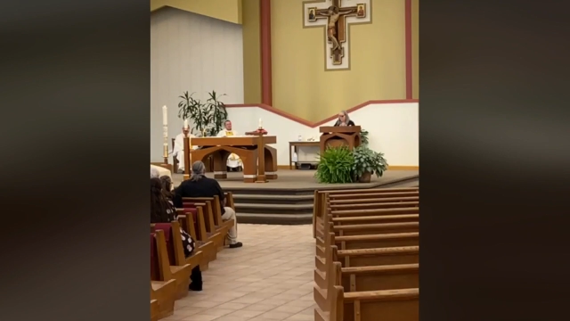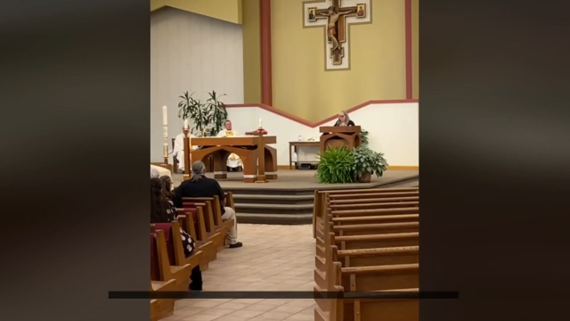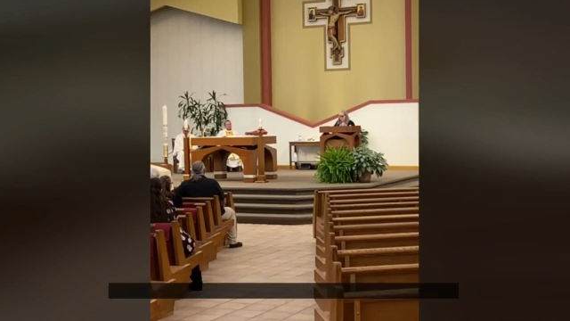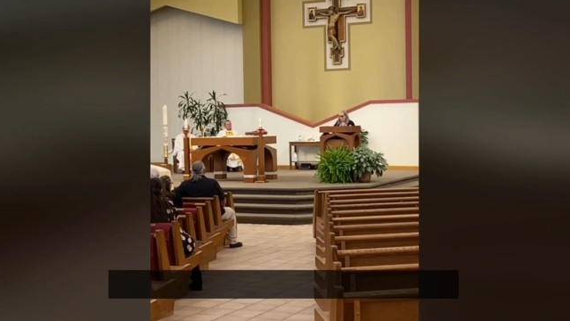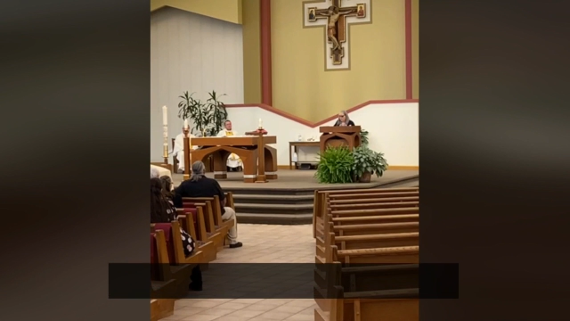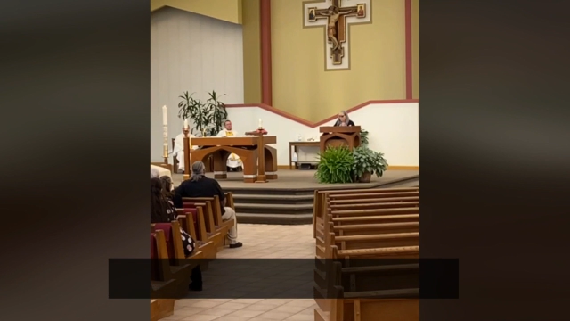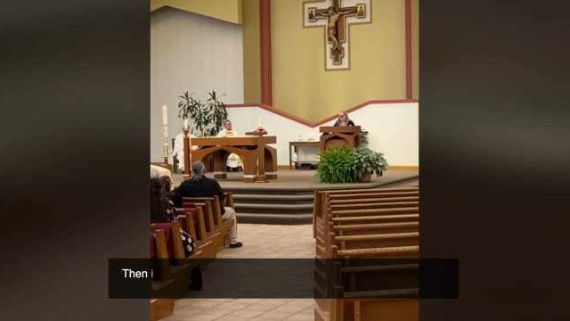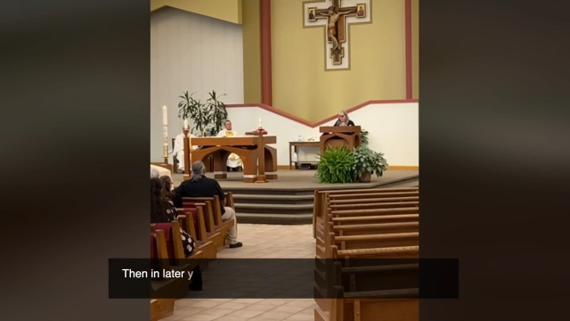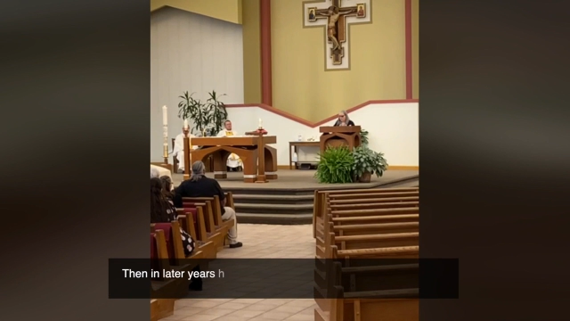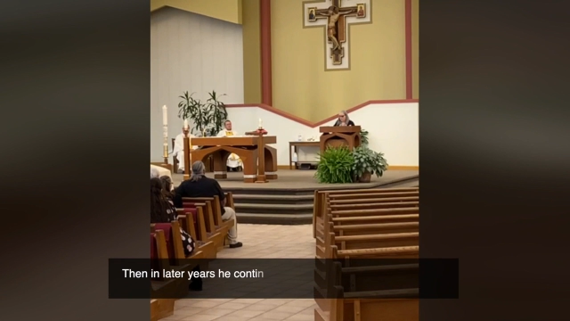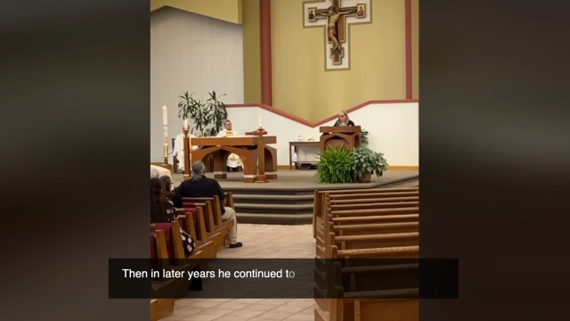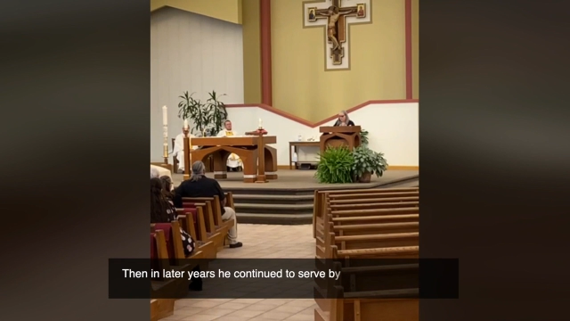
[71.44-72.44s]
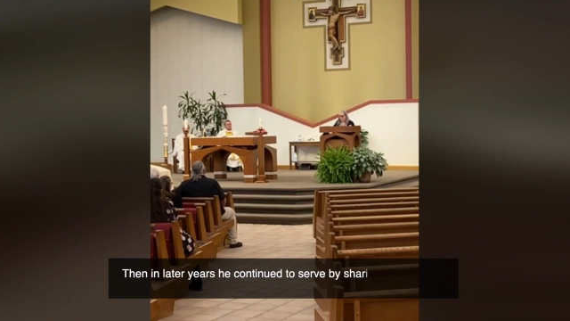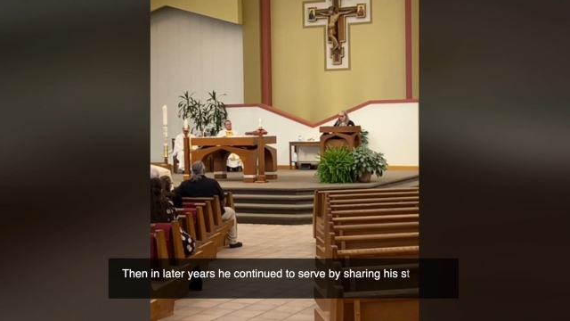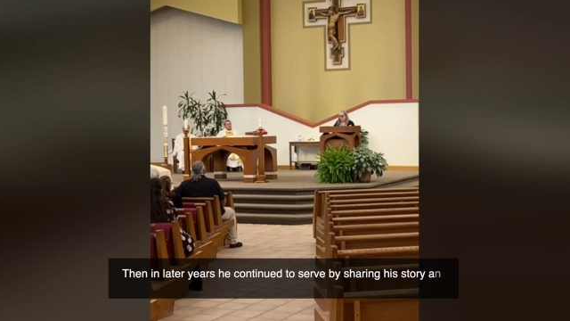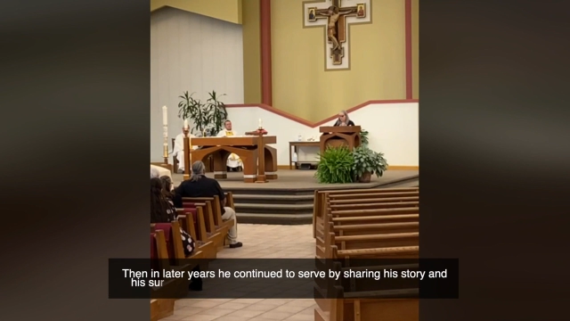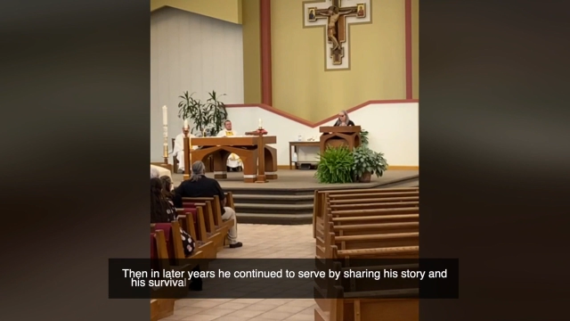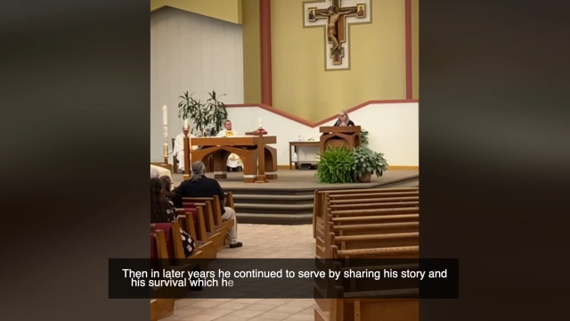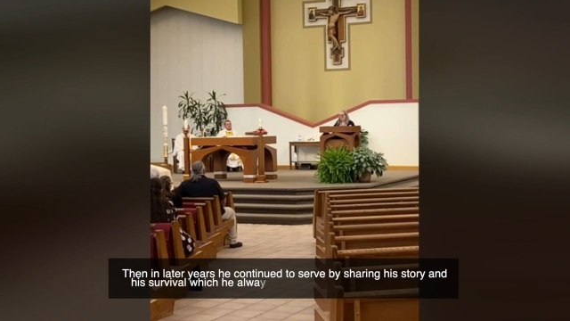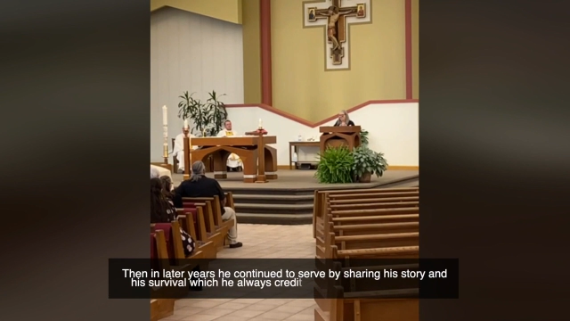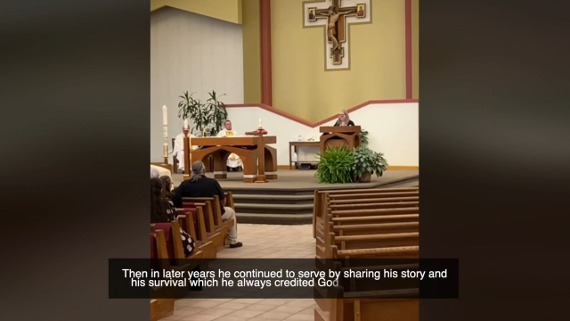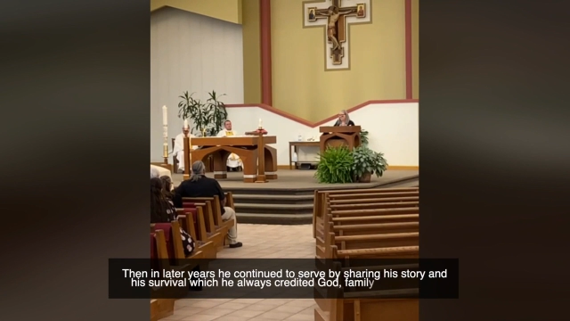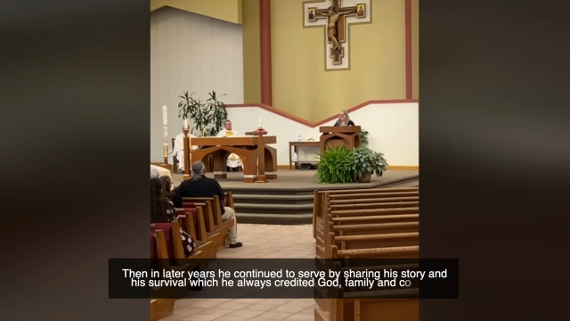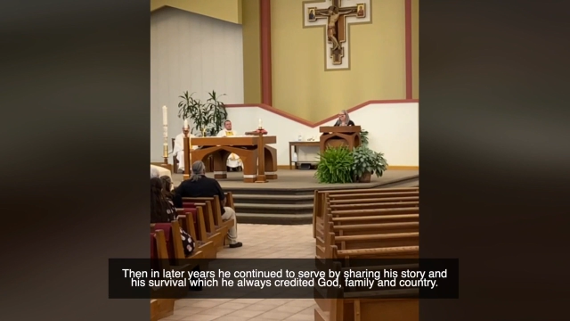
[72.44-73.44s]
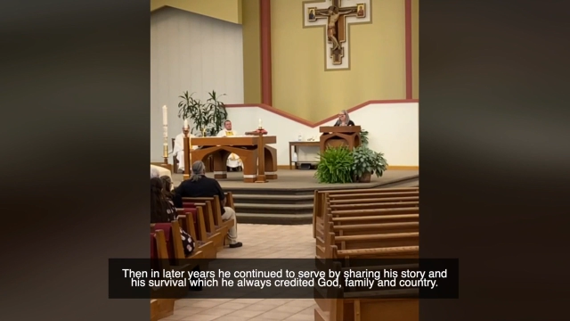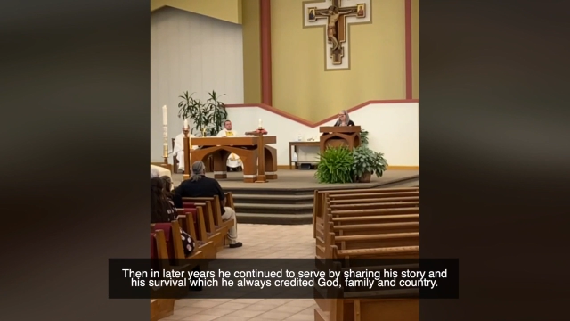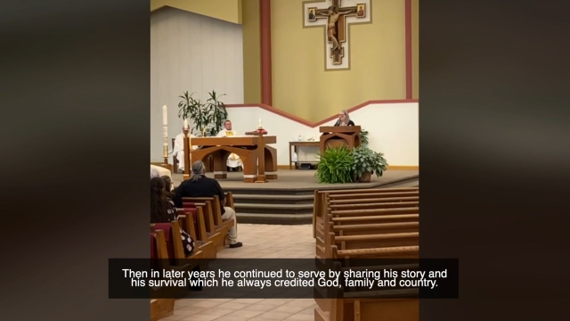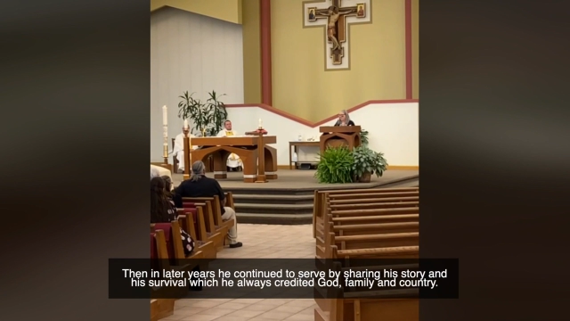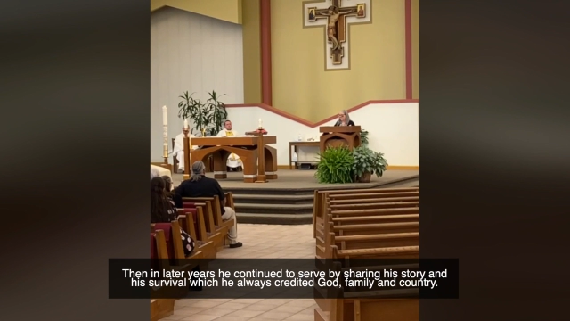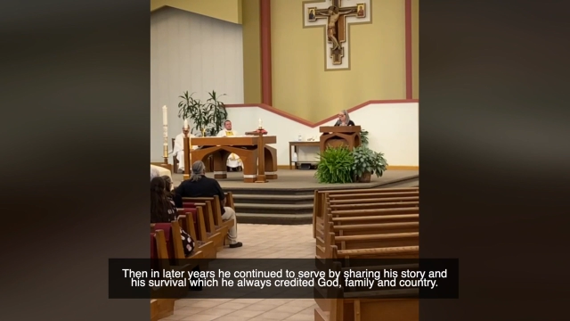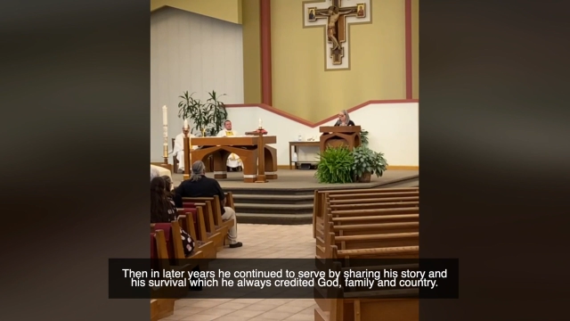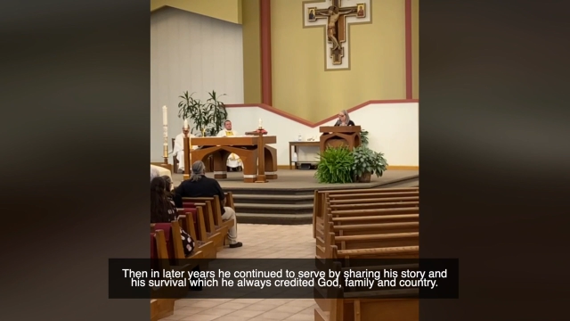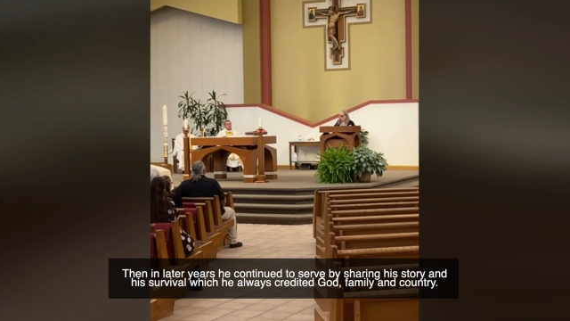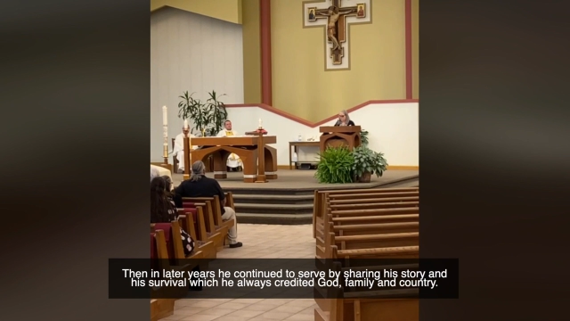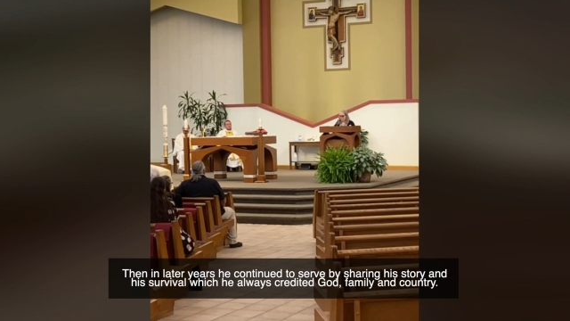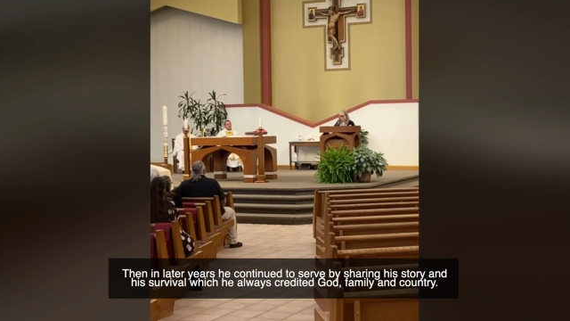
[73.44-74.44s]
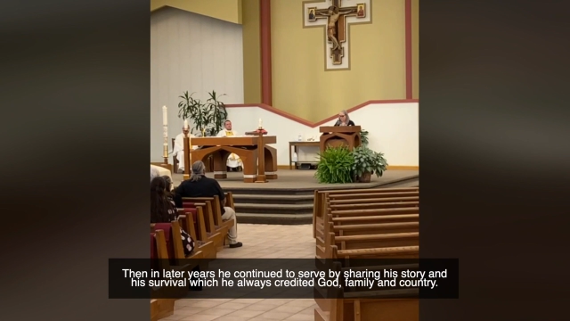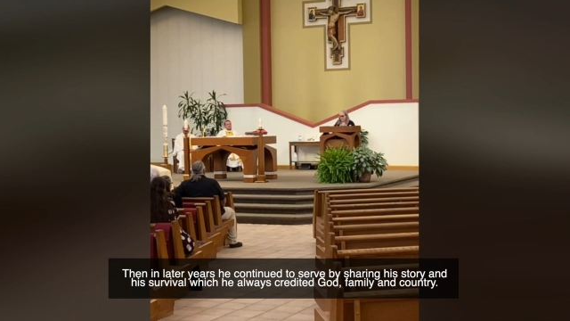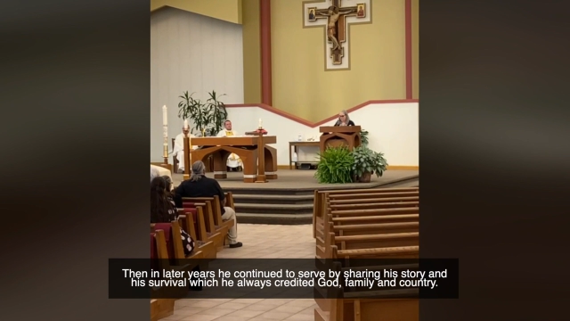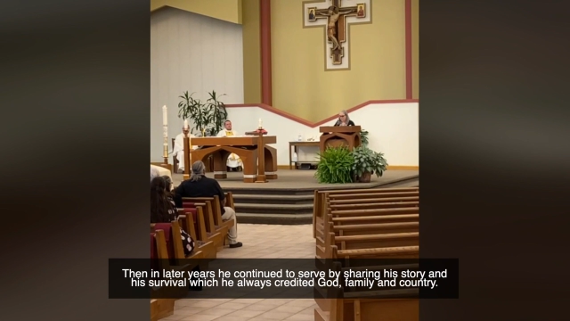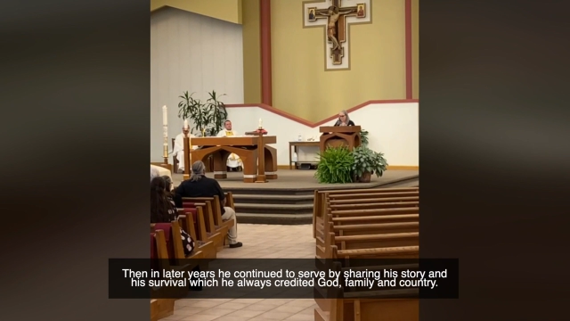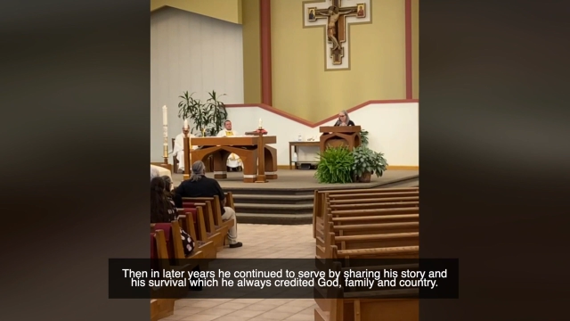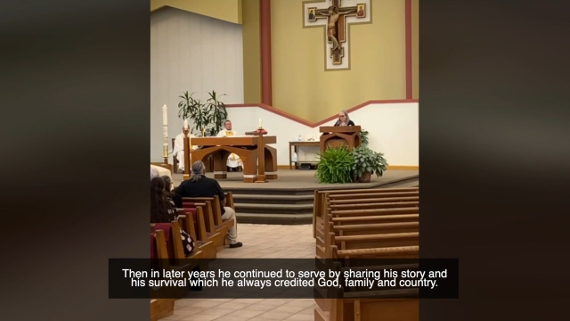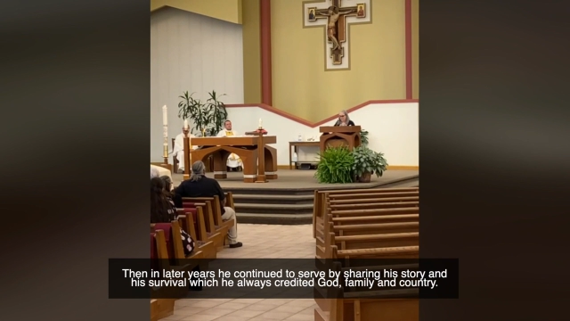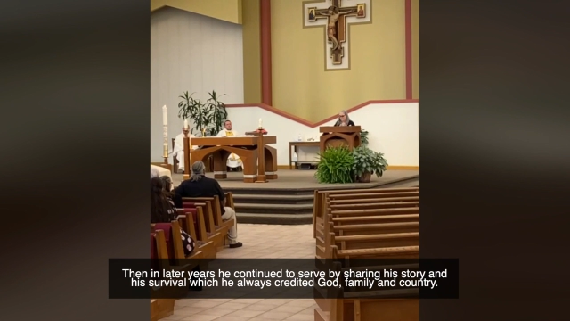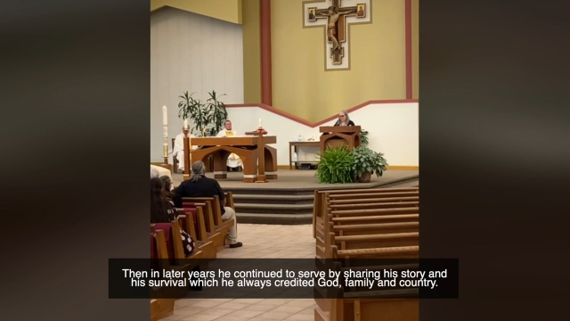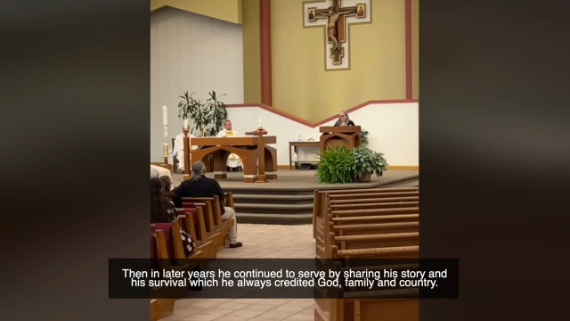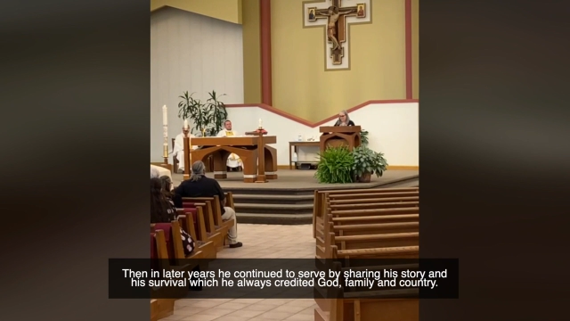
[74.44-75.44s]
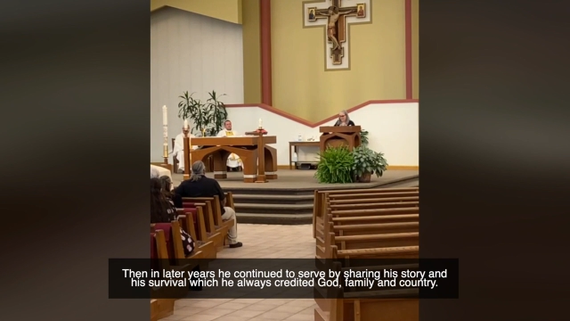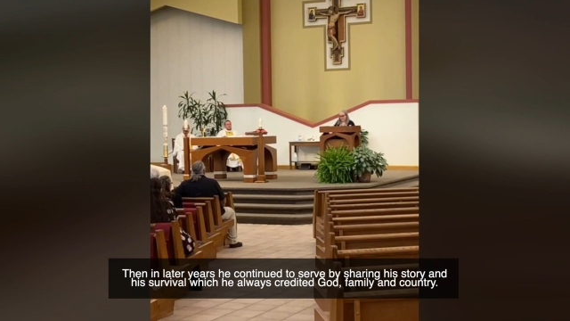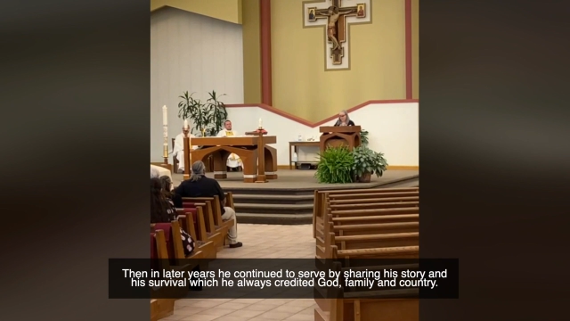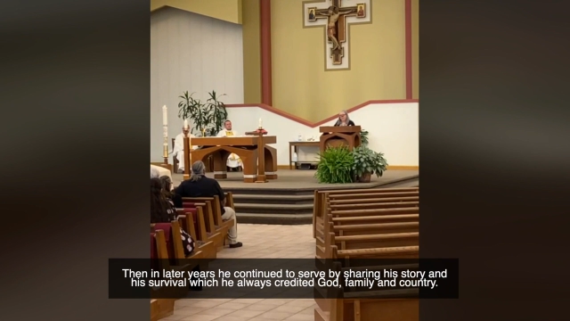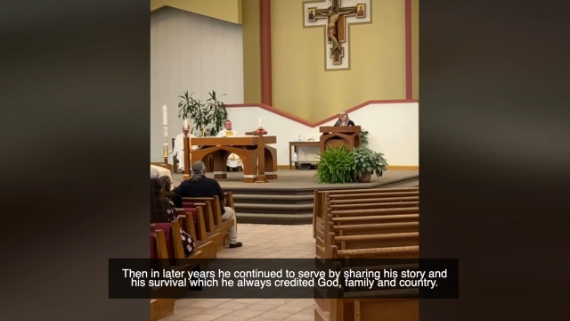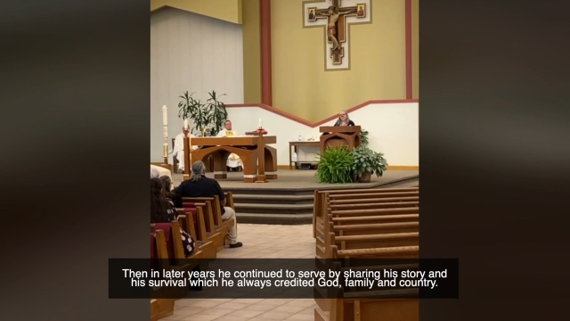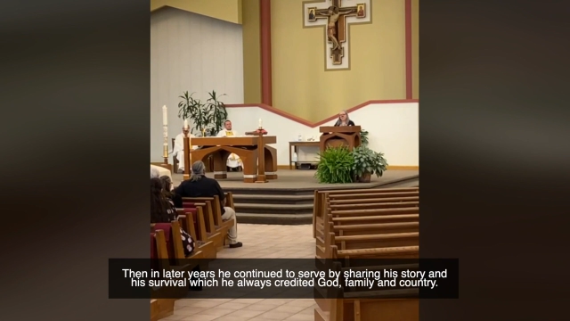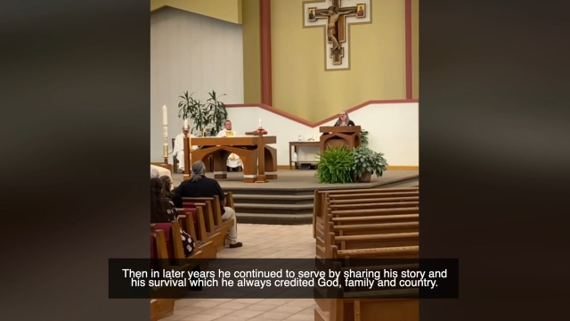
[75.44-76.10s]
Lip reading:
(no speaker visible)